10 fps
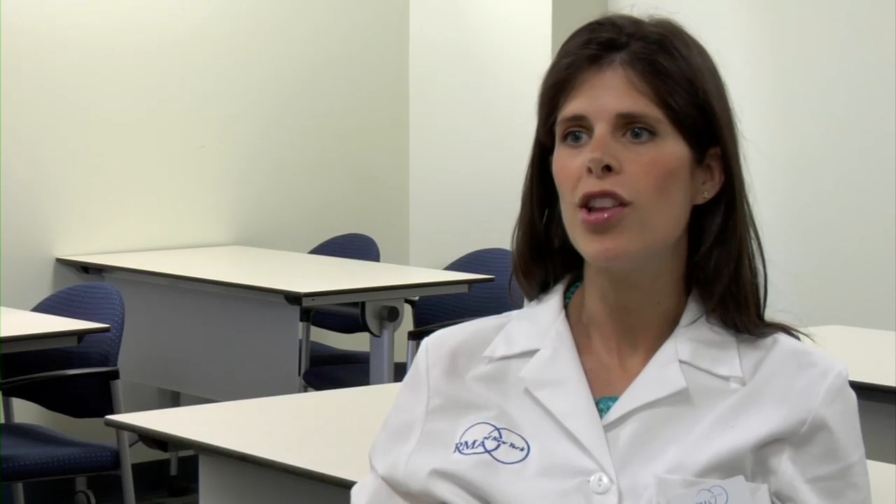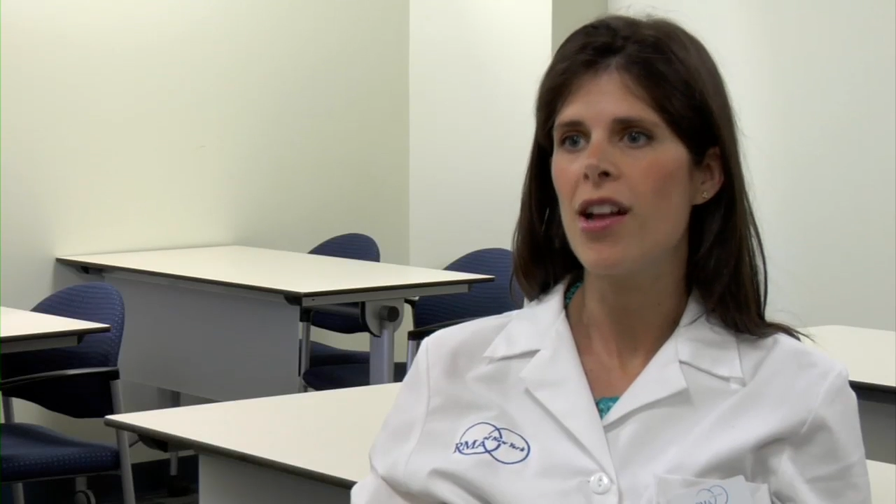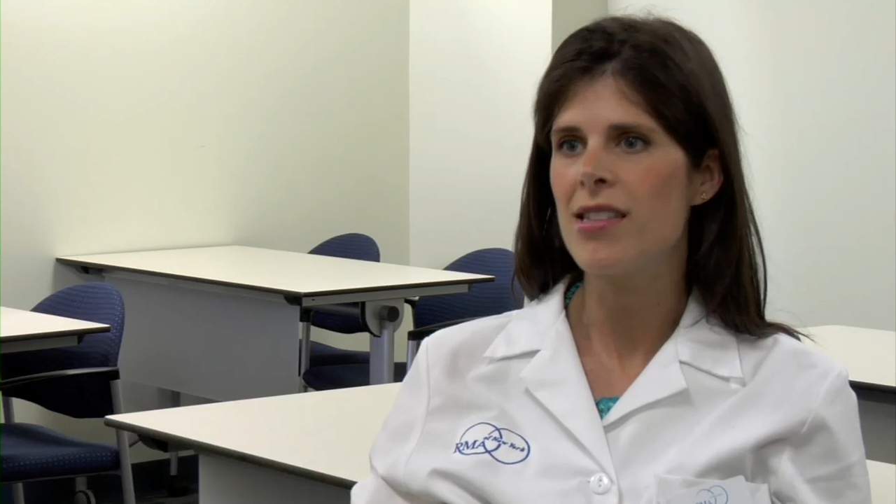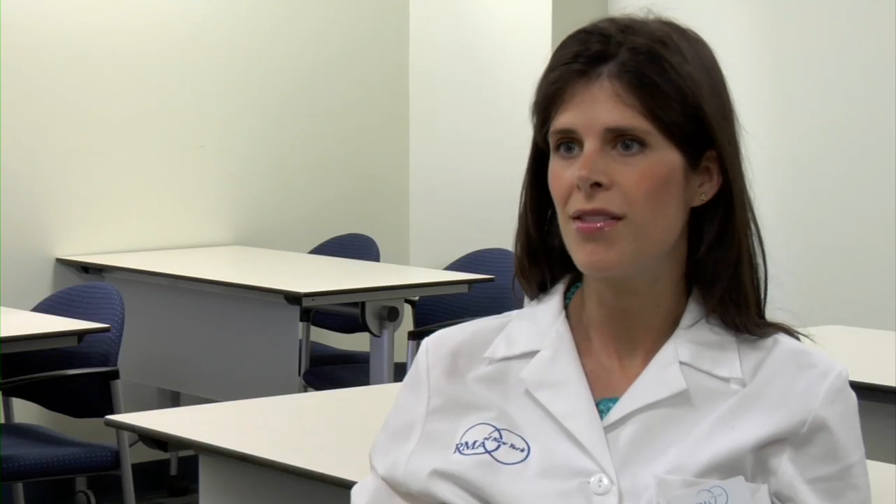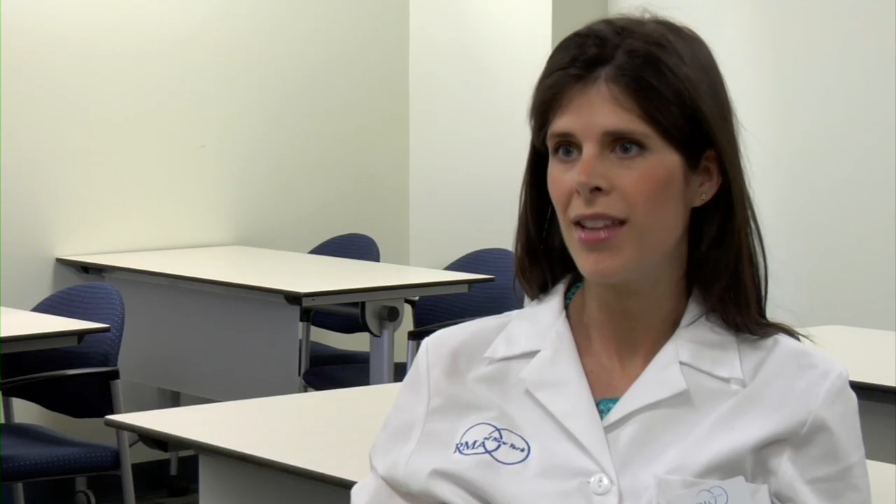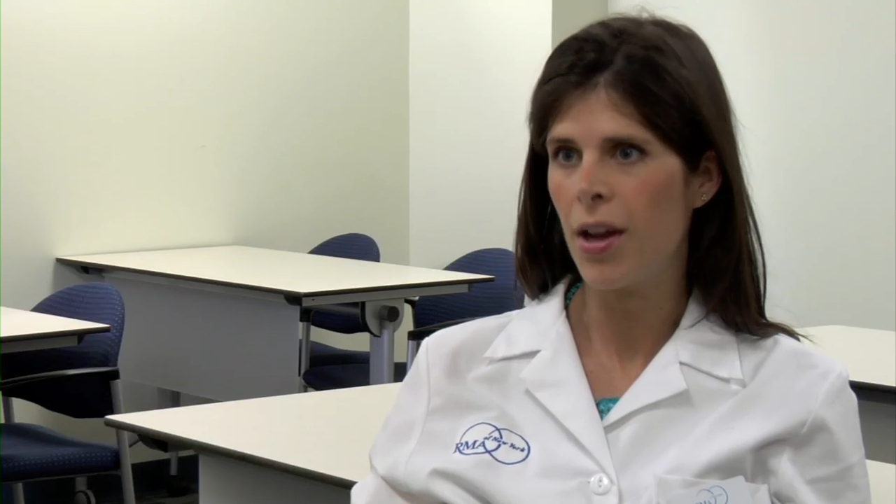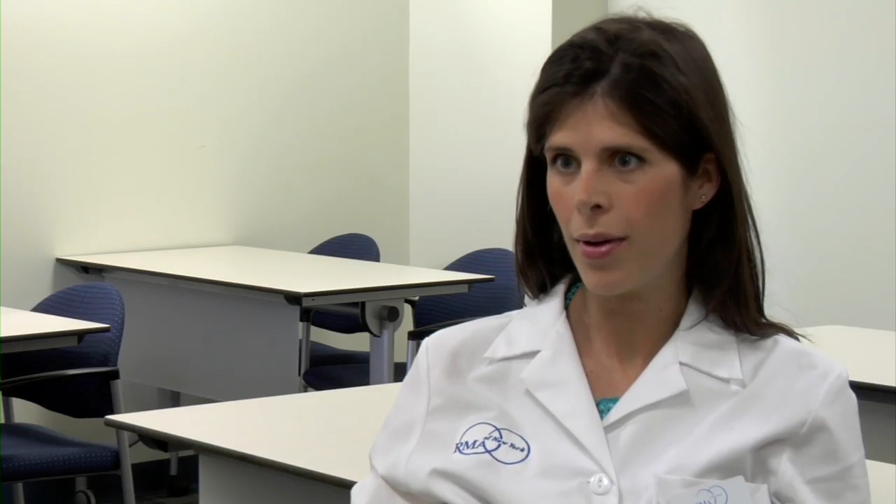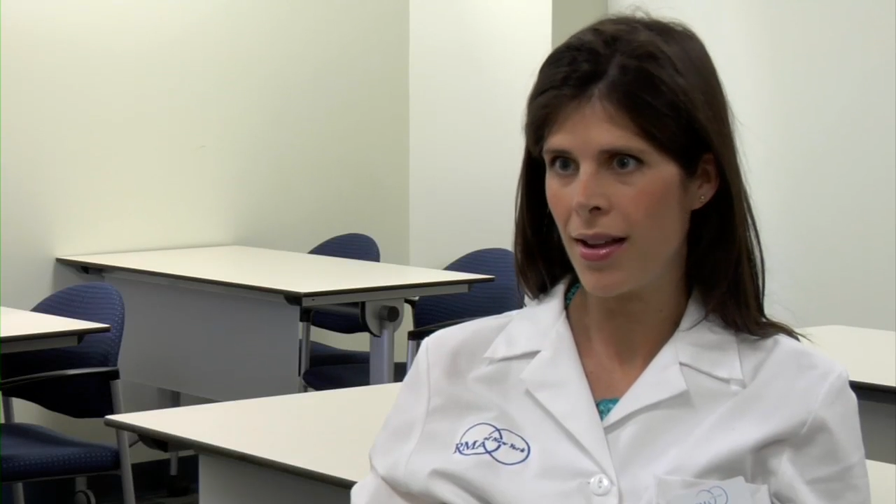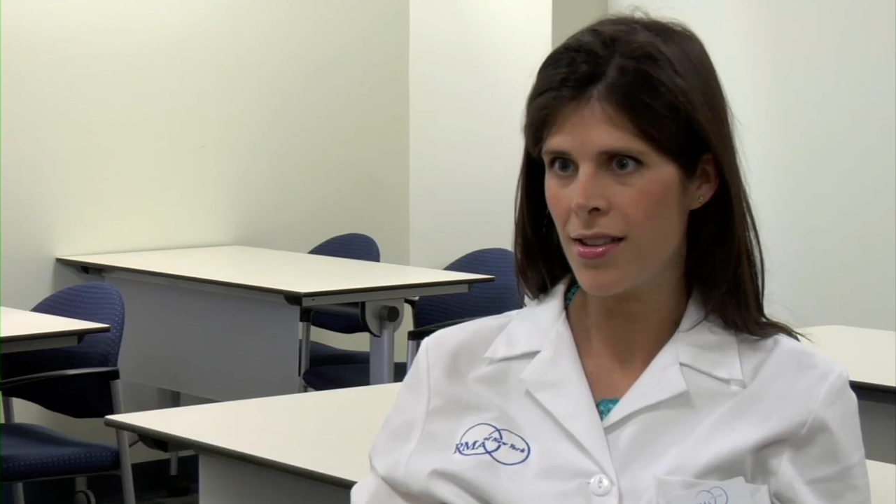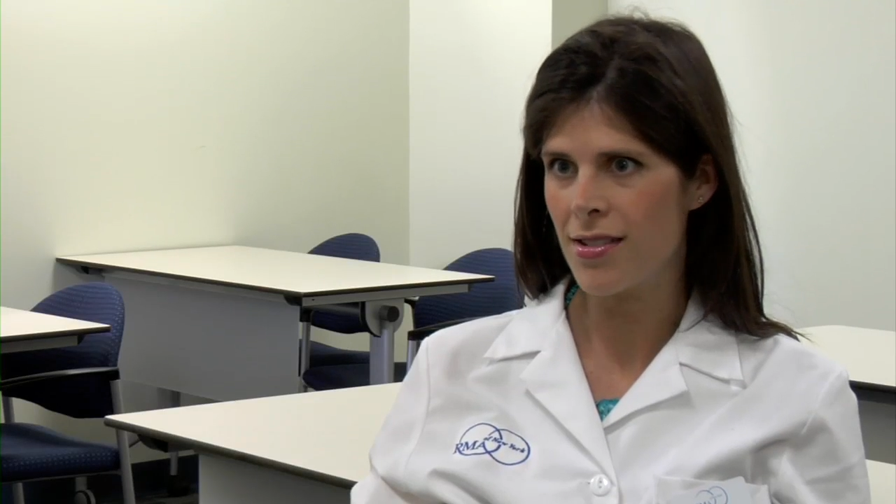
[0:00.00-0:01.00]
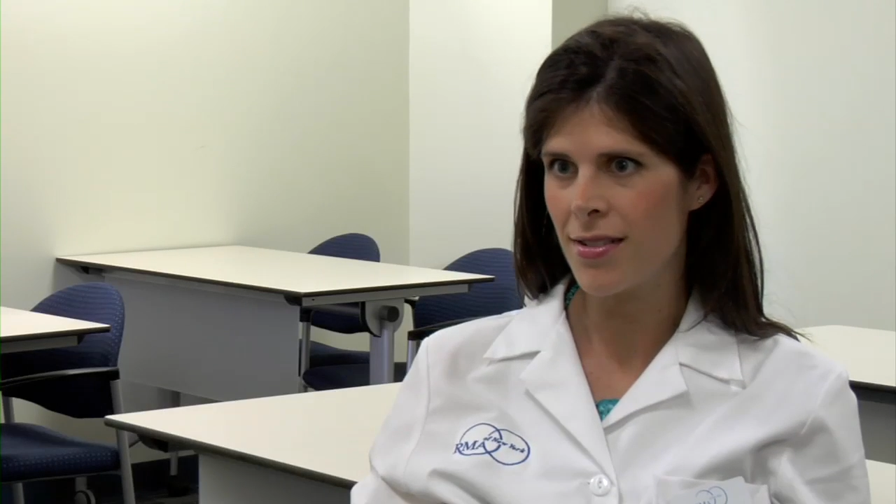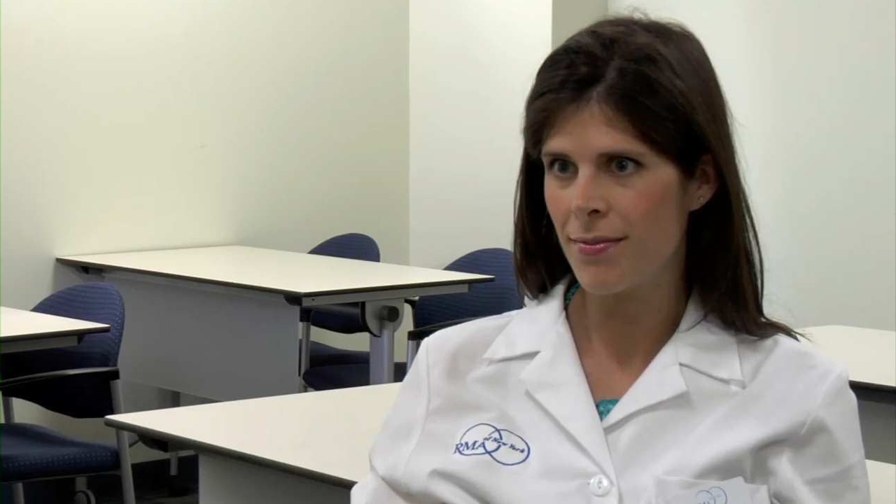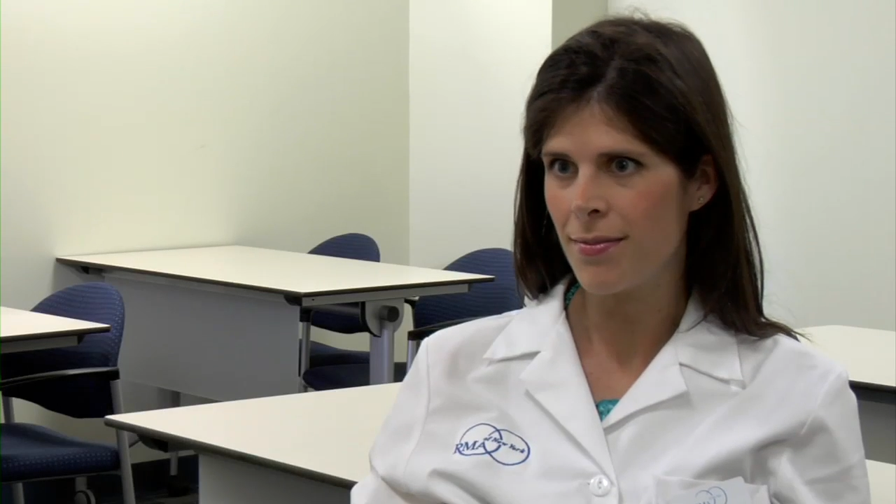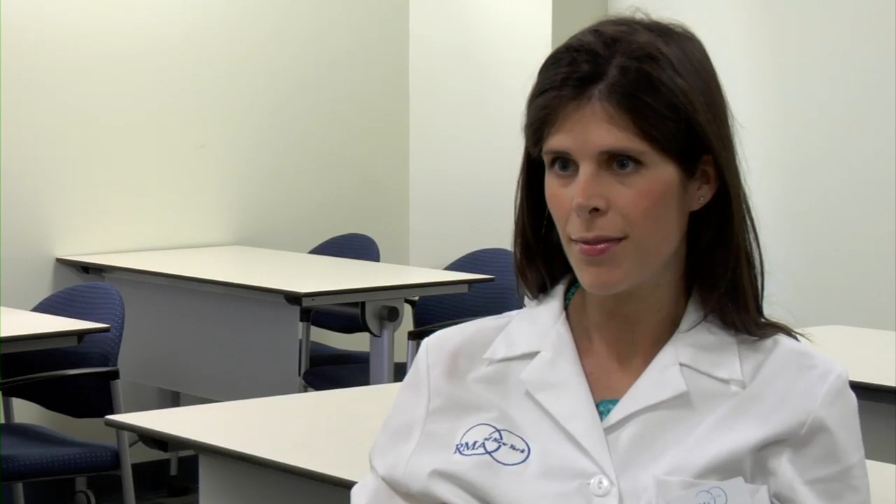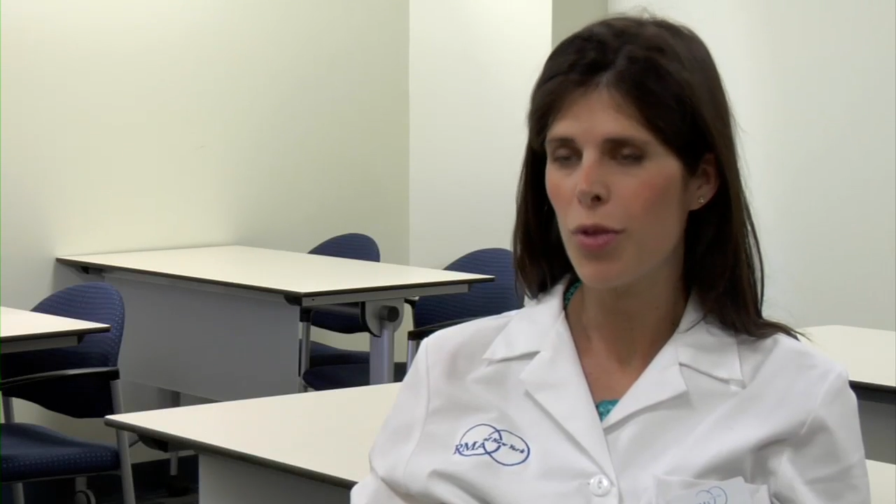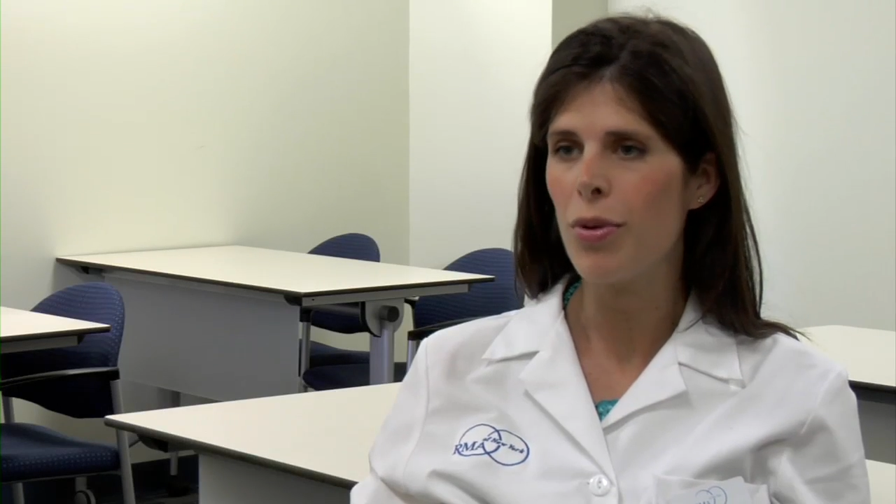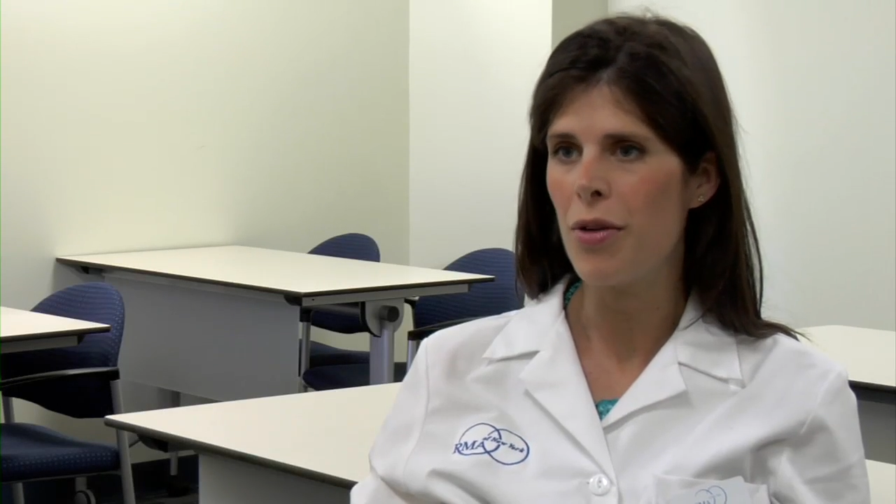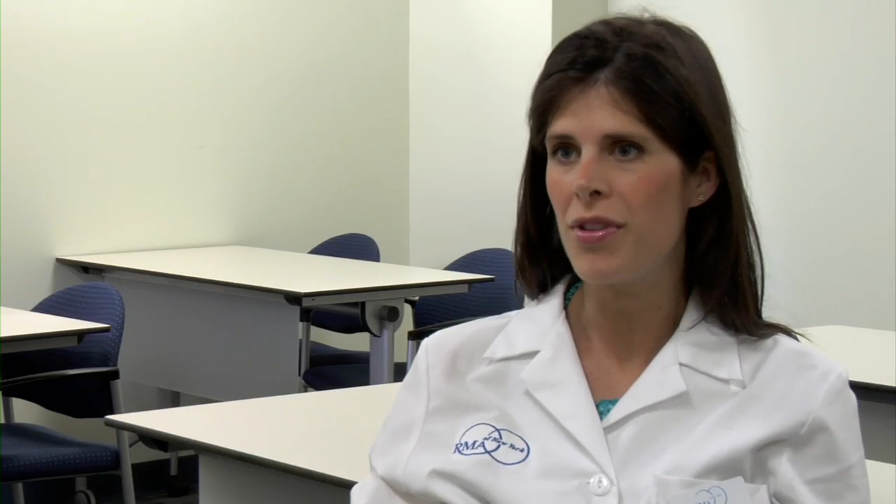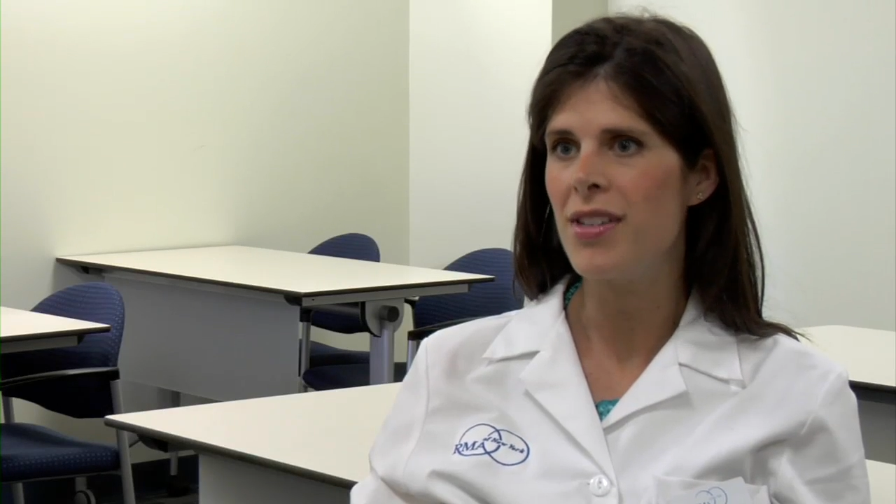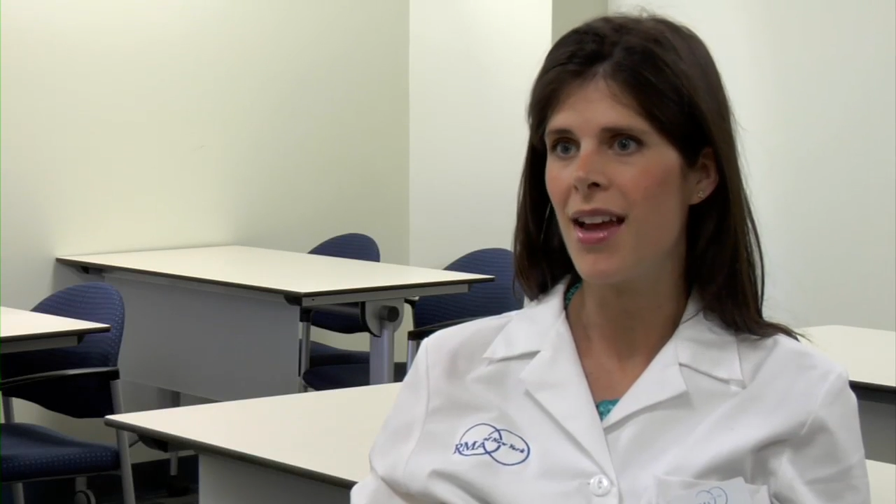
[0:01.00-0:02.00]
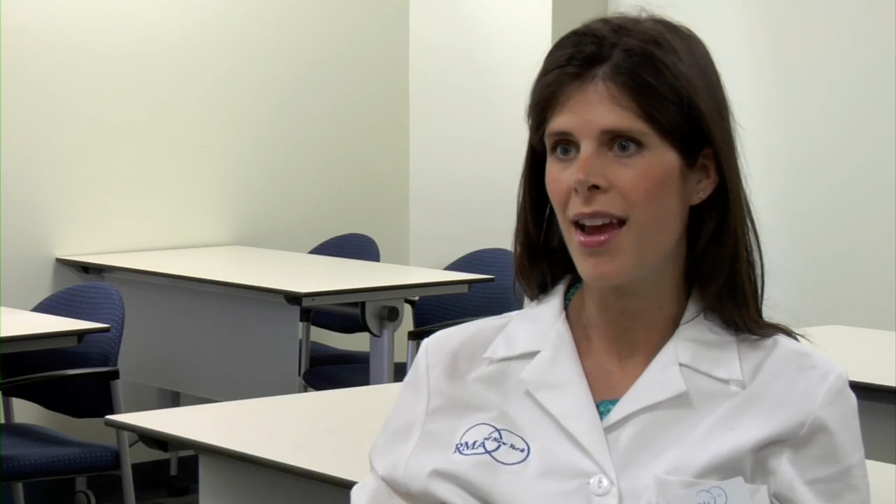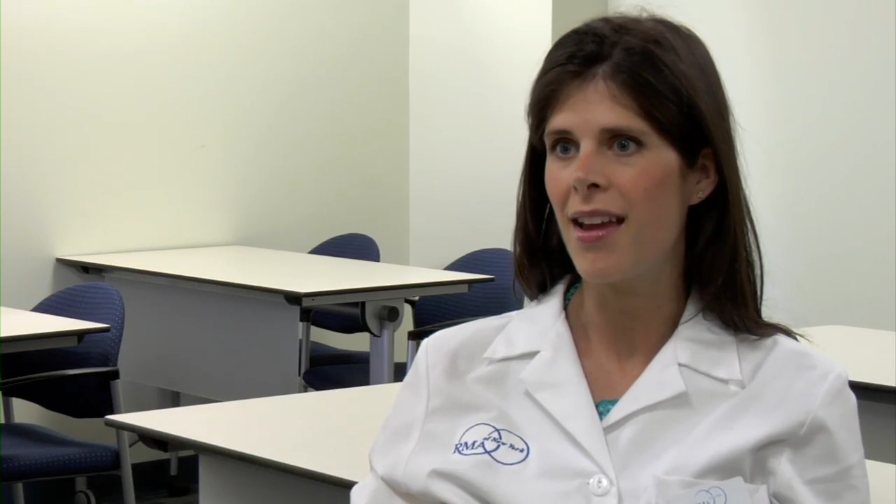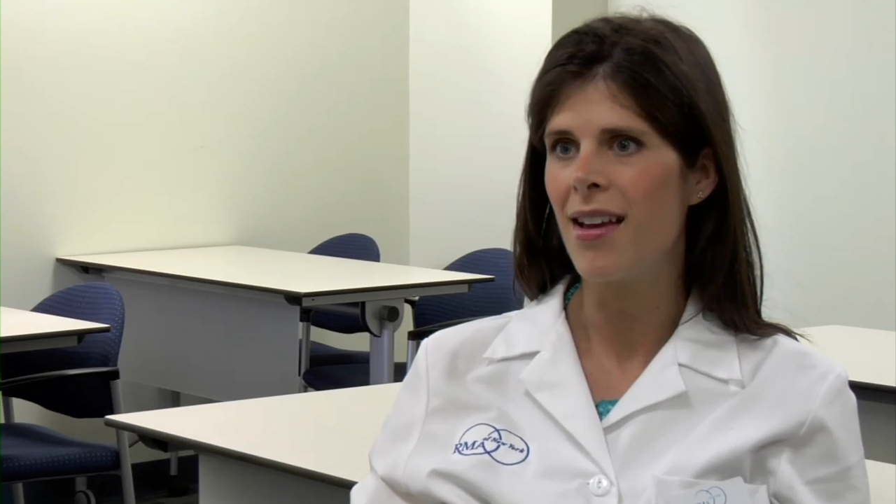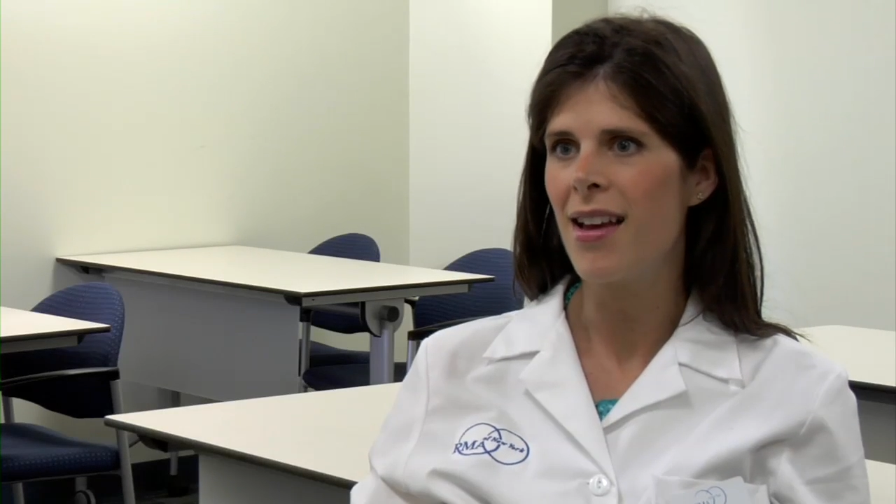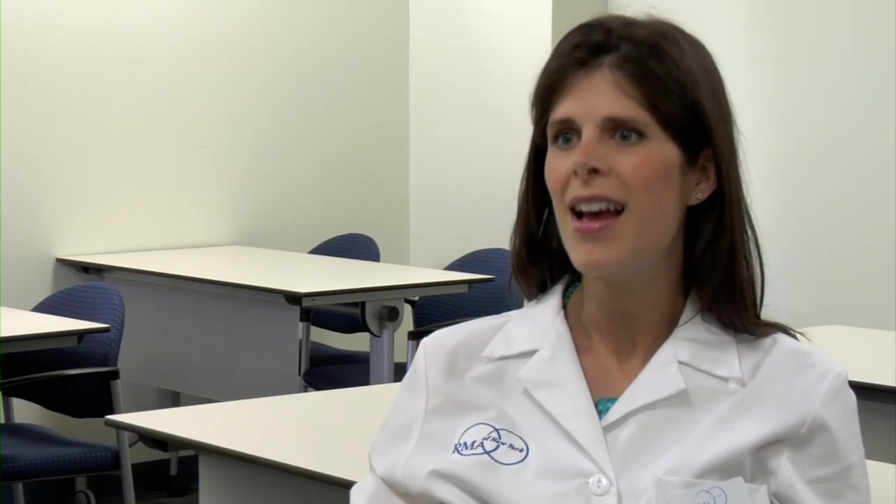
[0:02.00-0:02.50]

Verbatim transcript: lots of liquids throughout the day